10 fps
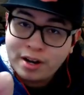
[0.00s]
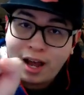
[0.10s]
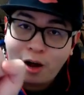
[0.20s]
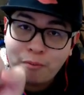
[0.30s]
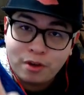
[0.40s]

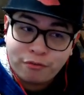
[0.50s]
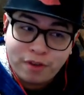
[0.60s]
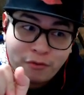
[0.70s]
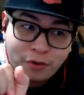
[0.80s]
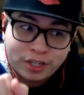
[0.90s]
I'll be your
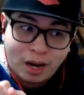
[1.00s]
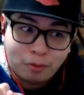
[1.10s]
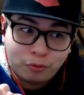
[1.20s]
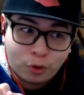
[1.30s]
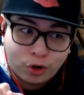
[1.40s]
favorite Diablo
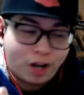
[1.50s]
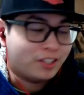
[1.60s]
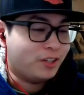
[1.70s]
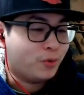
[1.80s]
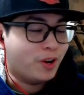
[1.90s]
4
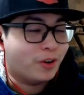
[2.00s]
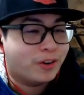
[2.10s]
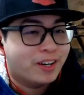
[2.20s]
content creator.